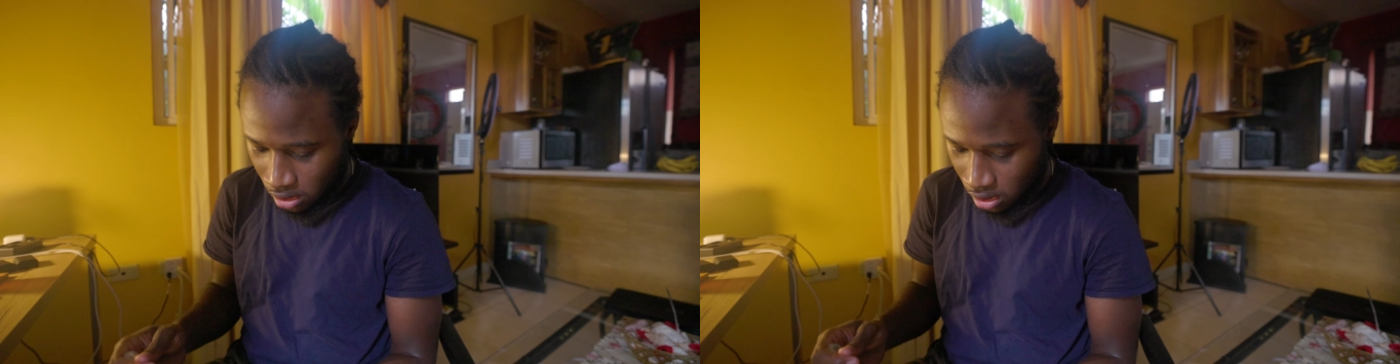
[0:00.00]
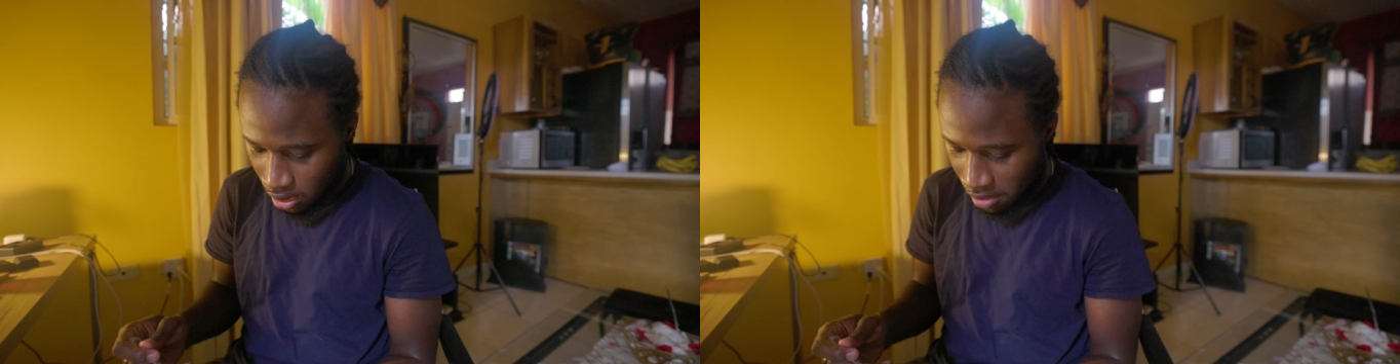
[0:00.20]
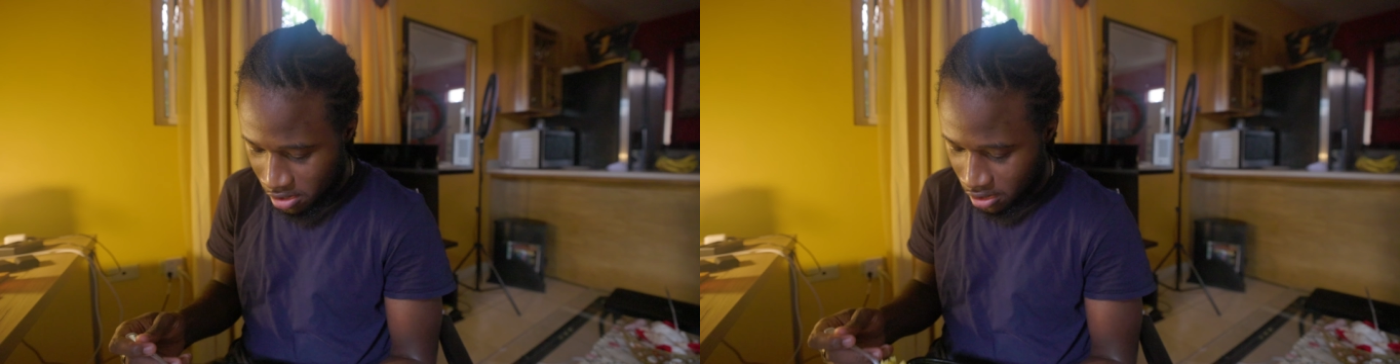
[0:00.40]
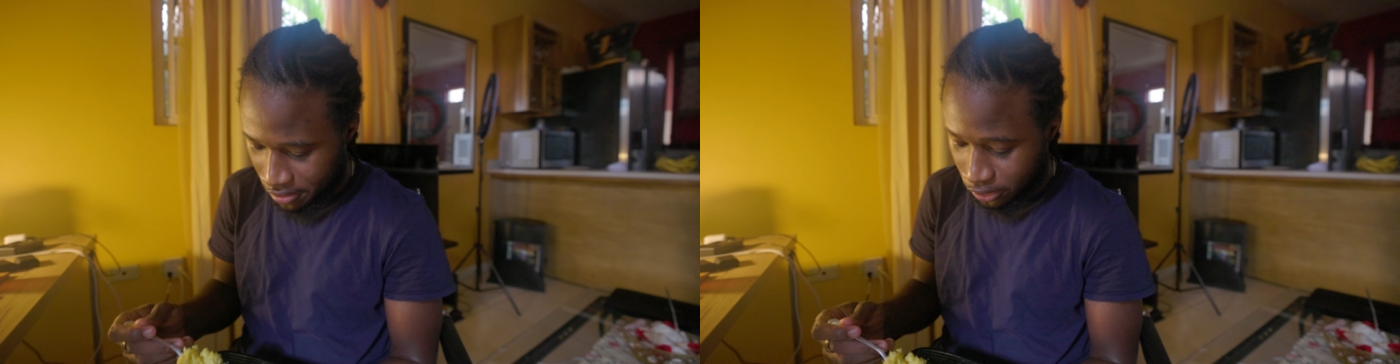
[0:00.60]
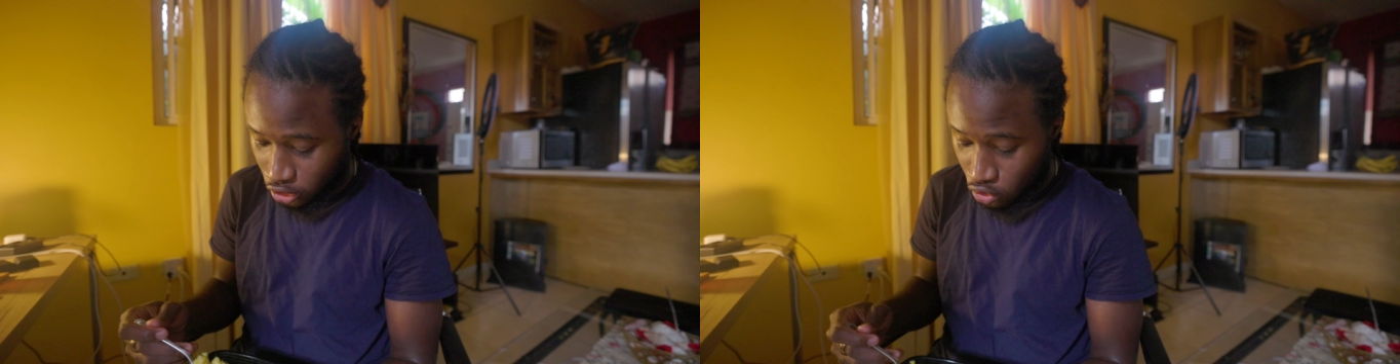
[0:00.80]
You know what I mean?
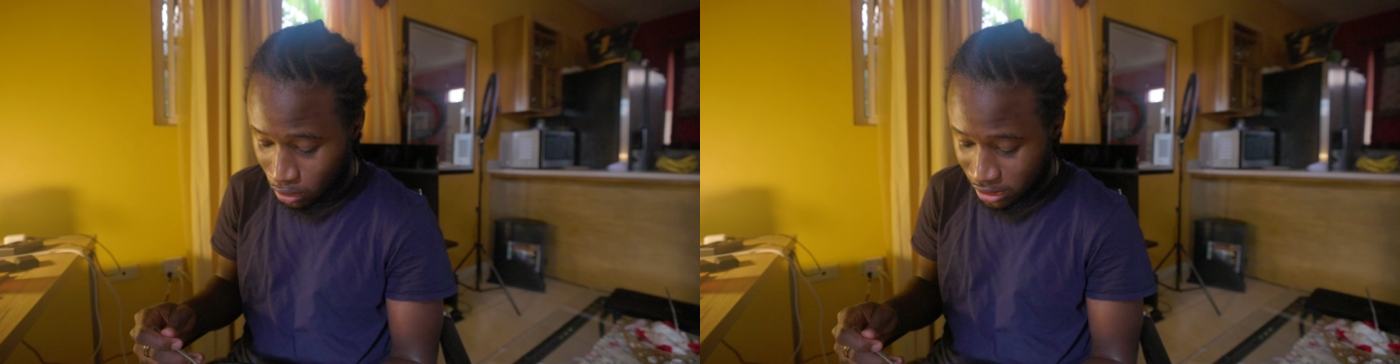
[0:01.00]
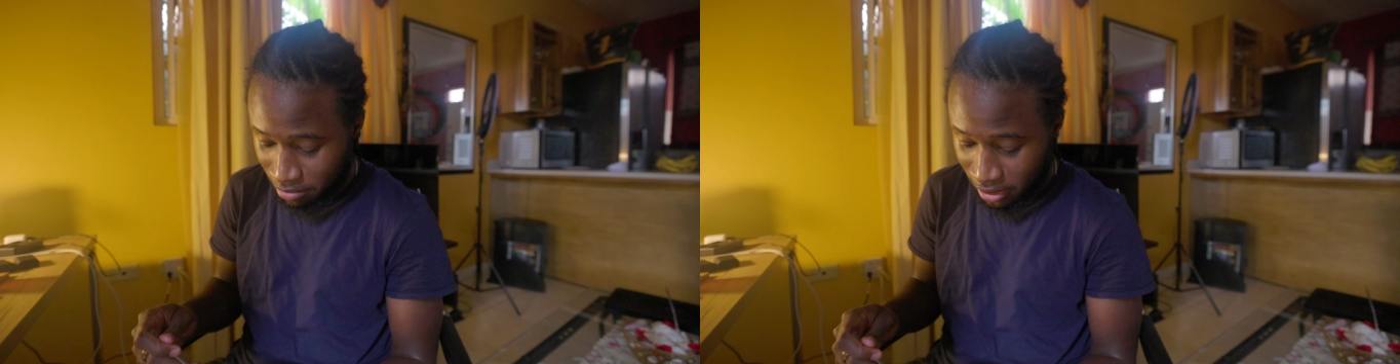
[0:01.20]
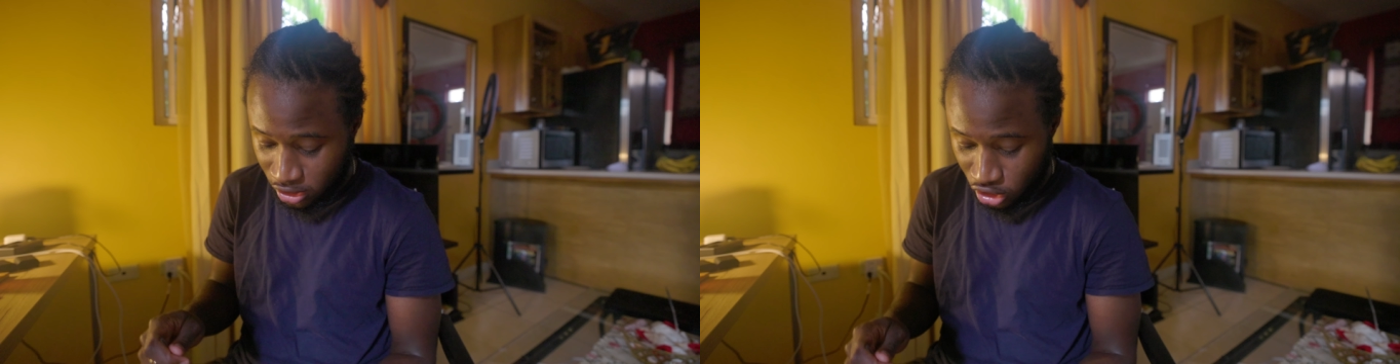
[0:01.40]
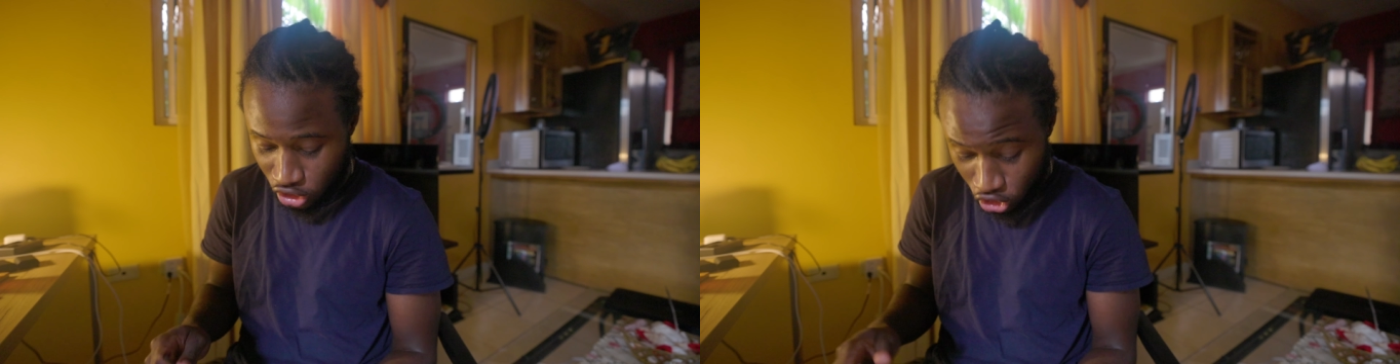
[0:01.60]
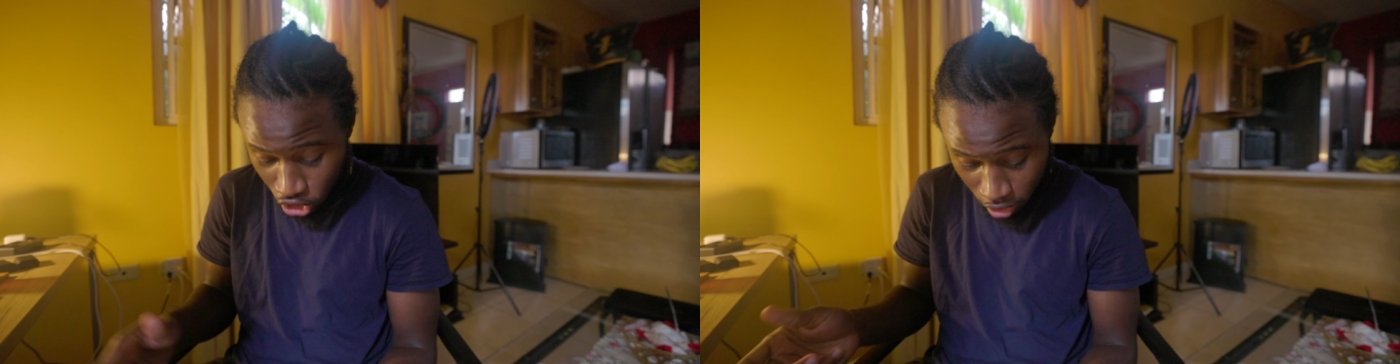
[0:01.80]
So you as a man, just
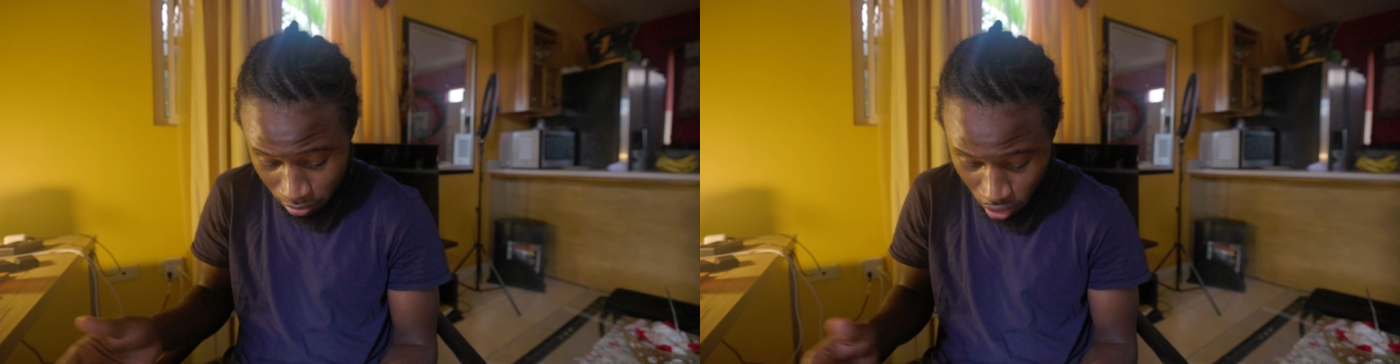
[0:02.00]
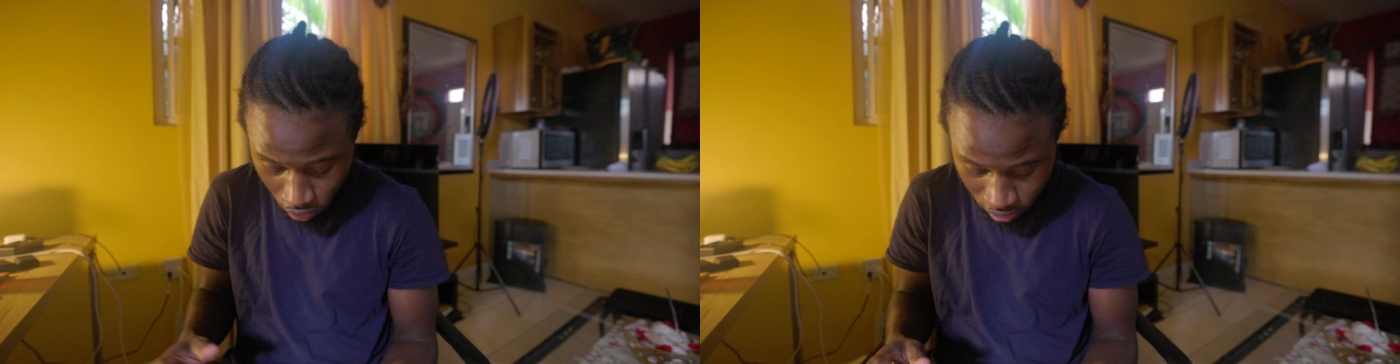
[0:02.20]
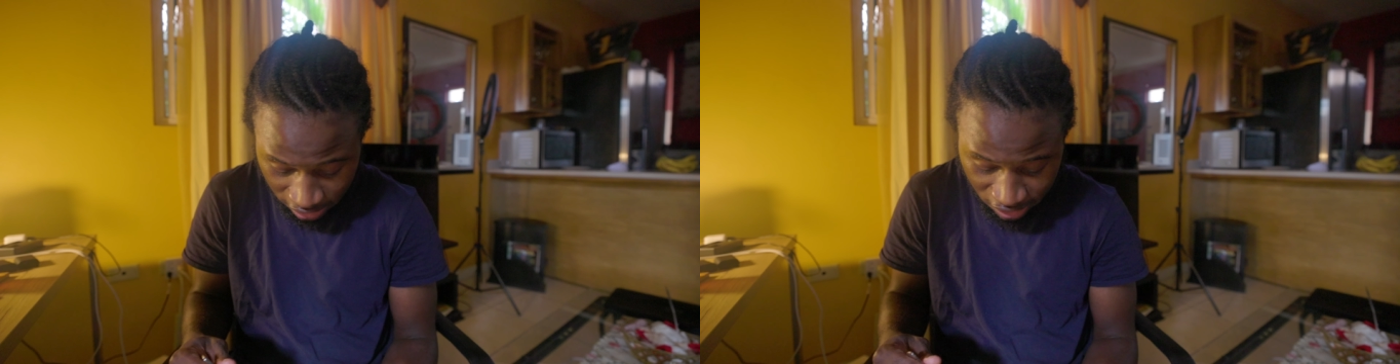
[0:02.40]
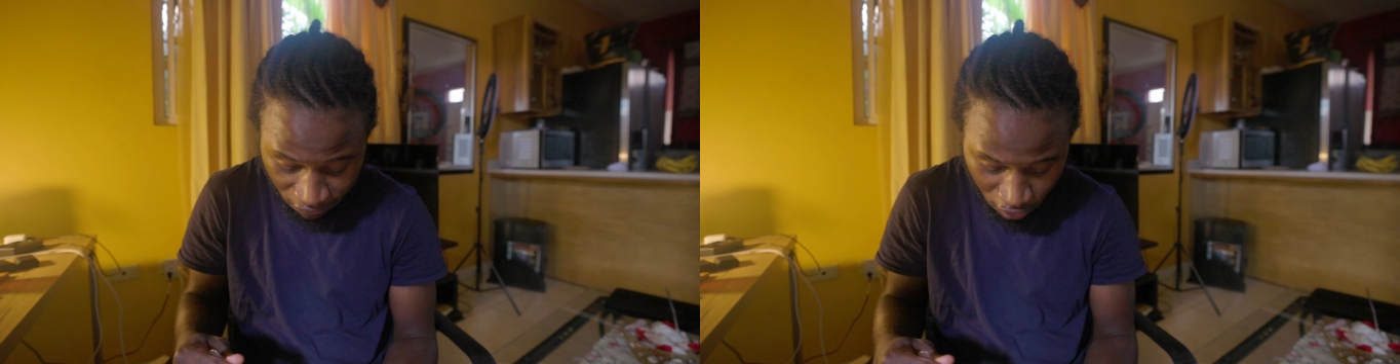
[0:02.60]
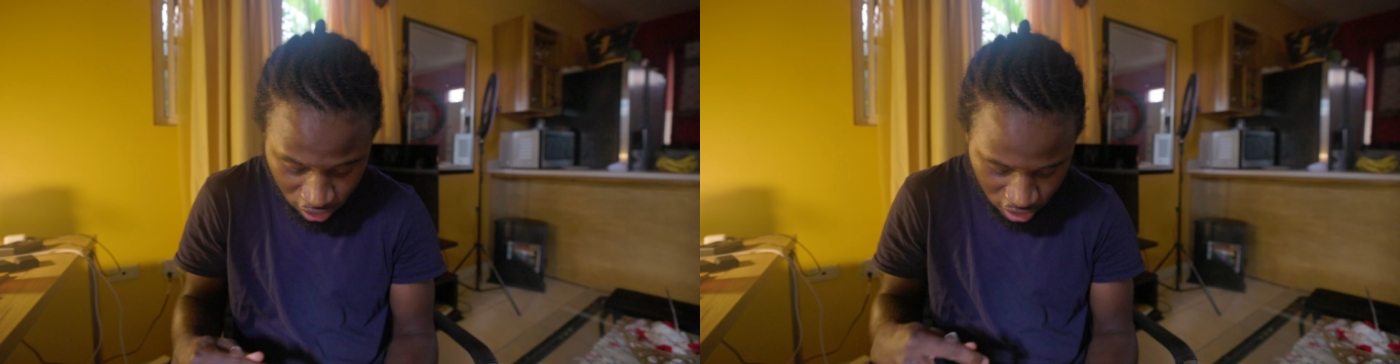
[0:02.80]
shut up, bro. Get your
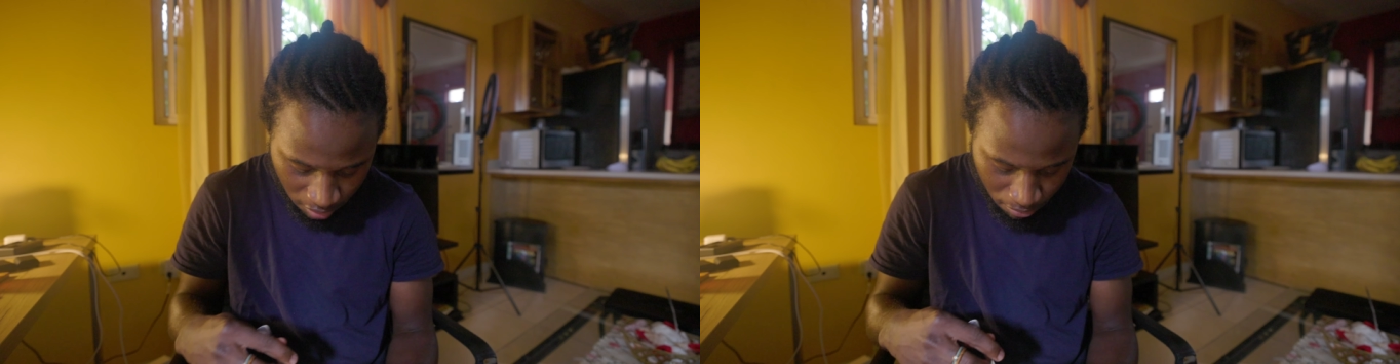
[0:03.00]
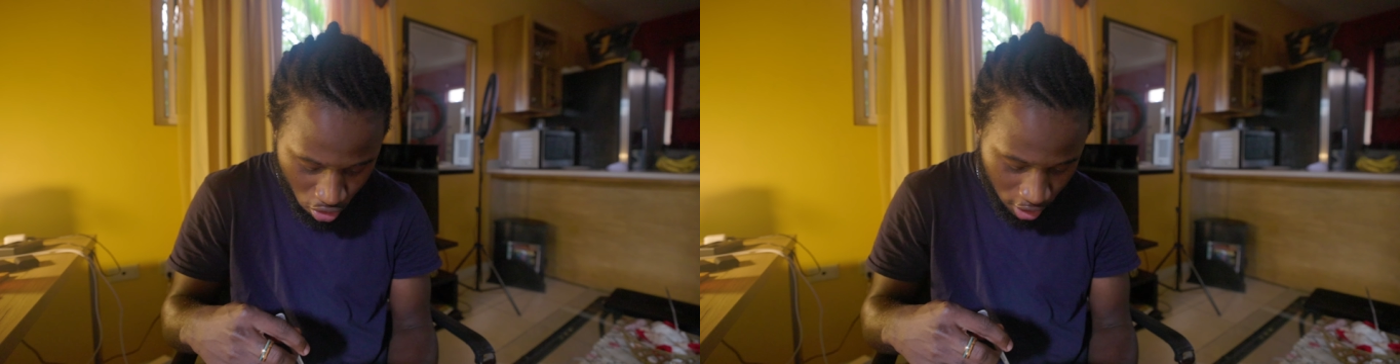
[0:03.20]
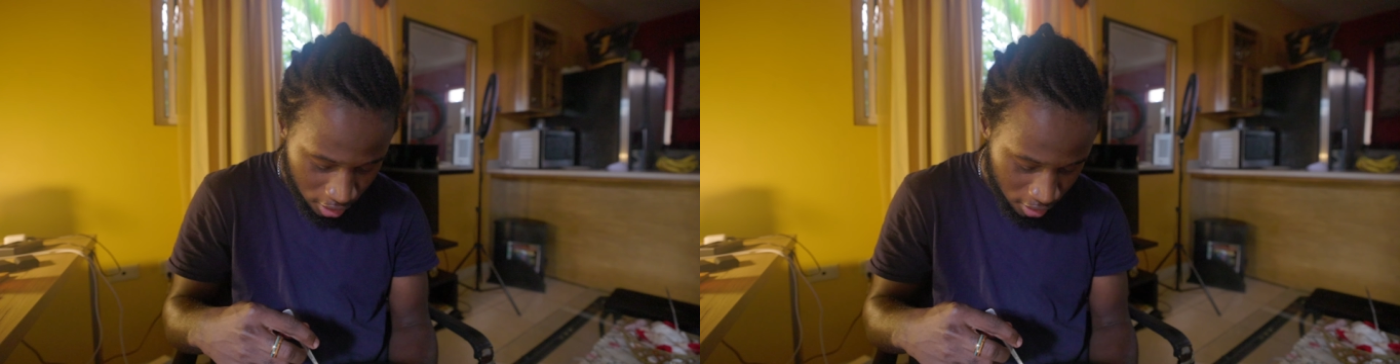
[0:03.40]
funds up, boy.